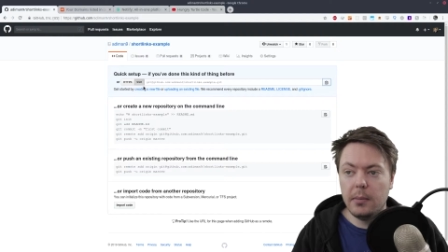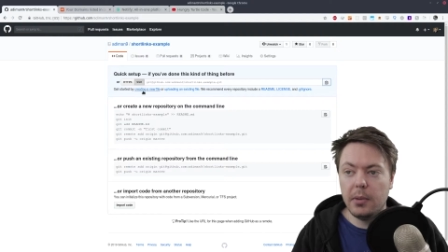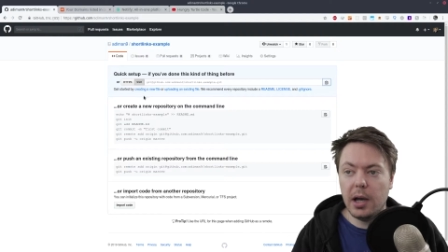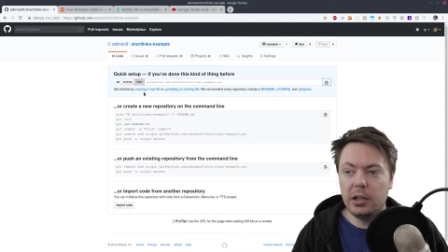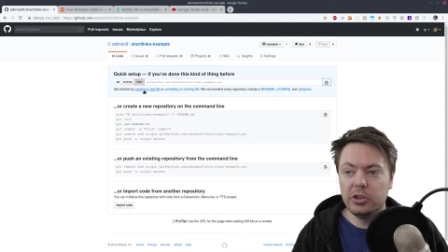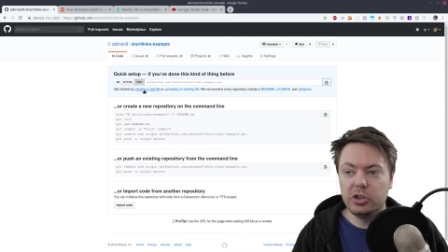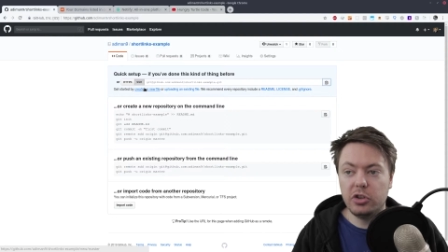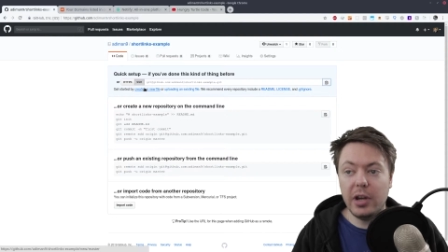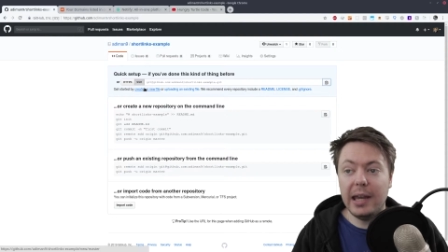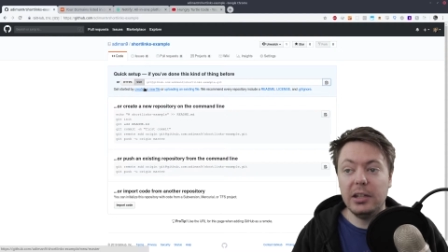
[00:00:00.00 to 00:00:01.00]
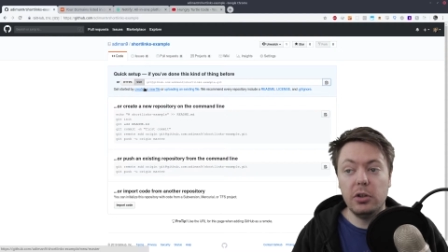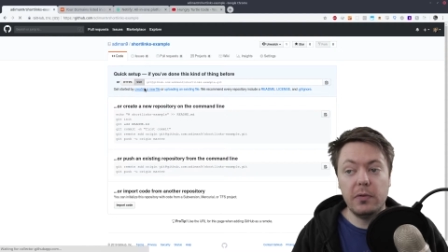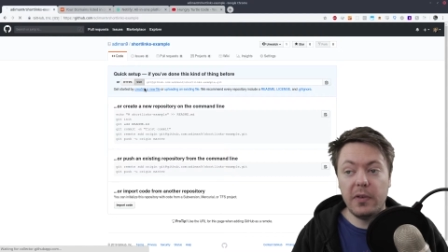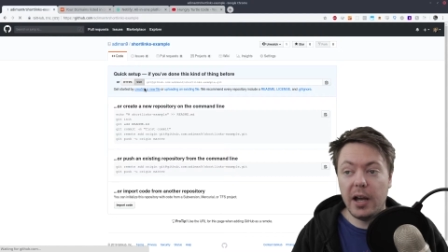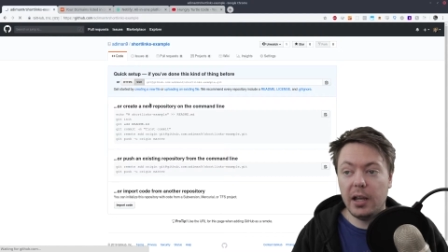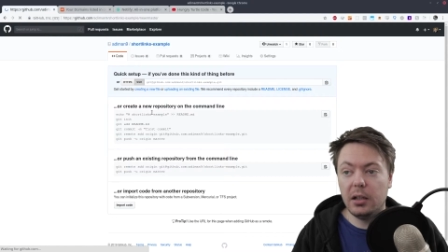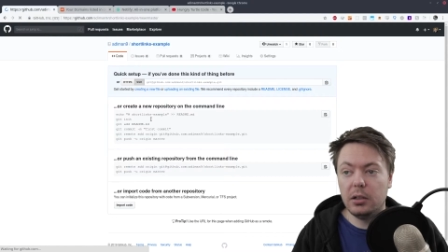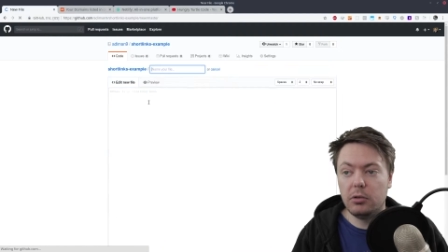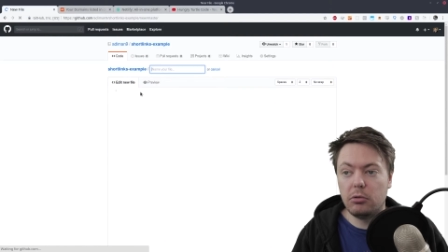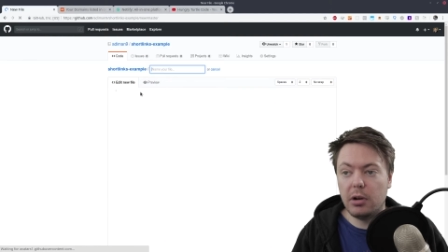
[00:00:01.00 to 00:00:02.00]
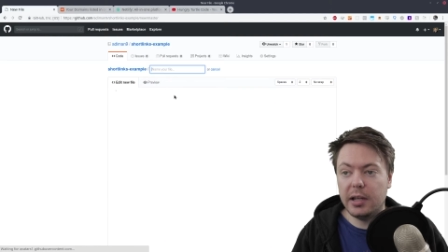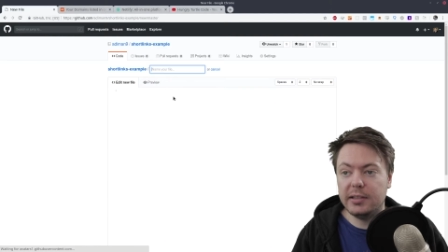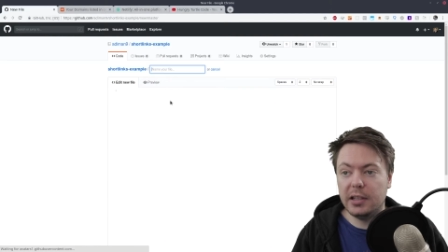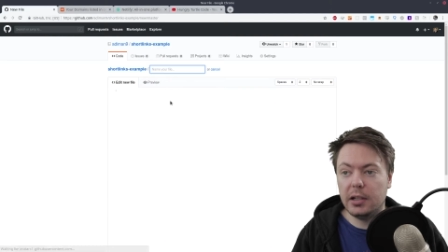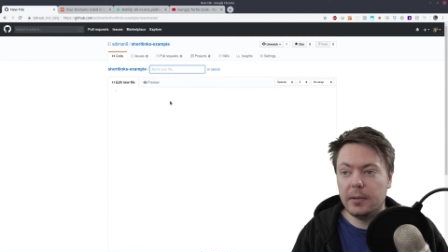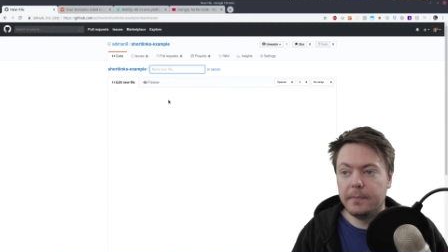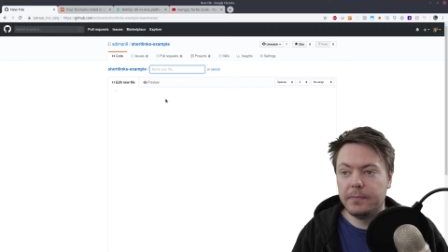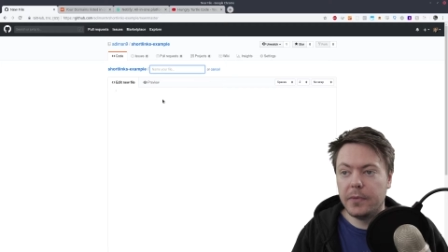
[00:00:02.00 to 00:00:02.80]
But I'll just create new file right here,